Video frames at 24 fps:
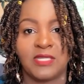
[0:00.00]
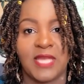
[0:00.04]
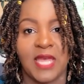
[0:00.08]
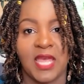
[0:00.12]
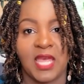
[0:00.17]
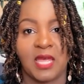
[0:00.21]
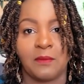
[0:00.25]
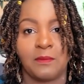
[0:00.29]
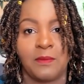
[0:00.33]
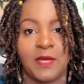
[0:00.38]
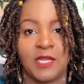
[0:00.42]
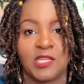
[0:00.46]

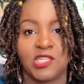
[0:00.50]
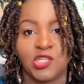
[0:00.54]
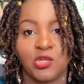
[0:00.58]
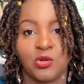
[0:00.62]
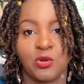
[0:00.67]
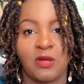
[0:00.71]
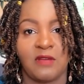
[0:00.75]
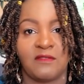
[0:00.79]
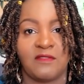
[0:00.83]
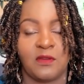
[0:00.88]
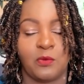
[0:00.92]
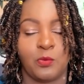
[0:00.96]
Take a
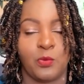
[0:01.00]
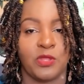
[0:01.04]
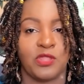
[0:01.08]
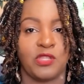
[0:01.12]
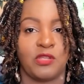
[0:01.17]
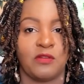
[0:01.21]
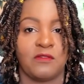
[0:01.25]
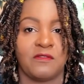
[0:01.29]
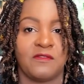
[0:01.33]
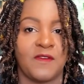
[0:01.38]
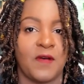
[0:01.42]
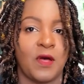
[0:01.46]
picture of it
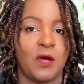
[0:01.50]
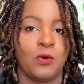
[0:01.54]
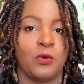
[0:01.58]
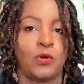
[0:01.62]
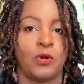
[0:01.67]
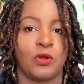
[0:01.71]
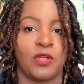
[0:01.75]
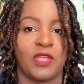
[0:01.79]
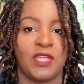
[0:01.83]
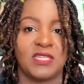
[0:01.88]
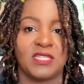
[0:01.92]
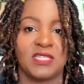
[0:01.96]
with your phone,
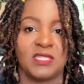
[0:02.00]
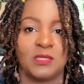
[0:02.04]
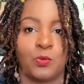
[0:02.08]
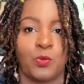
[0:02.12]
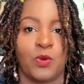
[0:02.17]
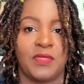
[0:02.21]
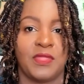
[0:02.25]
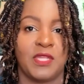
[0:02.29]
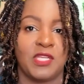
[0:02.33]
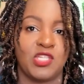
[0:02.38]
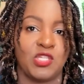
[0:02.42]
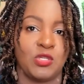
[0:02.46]
or get
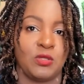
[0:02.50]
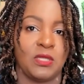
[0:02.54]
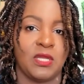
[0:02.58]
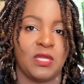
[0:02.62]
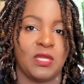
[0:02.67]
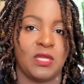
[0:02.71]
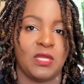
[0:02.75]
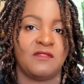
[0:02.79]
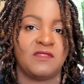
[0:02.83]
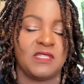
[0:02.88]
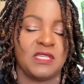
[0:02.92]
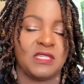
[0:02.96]
someone that you
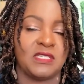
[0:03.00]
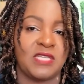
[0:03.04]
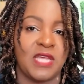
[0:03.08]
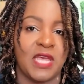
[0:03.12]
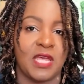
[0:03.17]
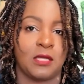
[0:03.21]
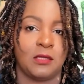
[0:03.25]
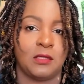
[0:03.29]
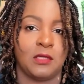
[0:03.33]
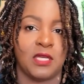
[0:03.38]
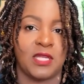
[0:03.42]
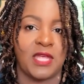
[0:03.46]
love to
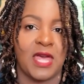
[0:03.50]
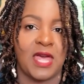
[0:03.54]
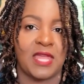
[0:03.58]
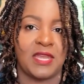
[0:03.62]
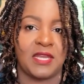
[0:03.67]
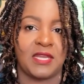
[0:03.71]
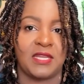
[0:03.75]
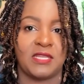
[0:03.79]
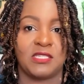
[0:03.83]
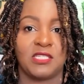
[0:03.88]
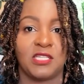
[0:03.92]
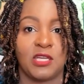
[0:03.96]
take a look at
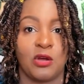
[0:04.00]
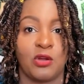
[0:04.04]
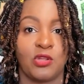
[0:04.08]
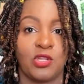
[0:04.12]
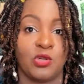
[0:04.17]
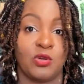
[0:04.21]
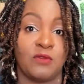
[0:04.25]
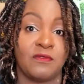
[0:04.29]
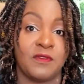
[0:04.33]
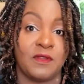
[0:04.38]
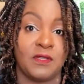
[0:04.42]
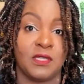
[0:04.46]
it and tell
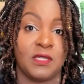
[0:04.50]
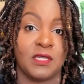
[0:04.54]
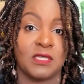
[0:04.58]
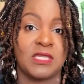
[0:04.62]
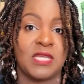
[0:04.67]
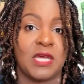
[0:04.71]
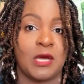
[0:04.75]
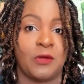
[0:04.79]
you if it looks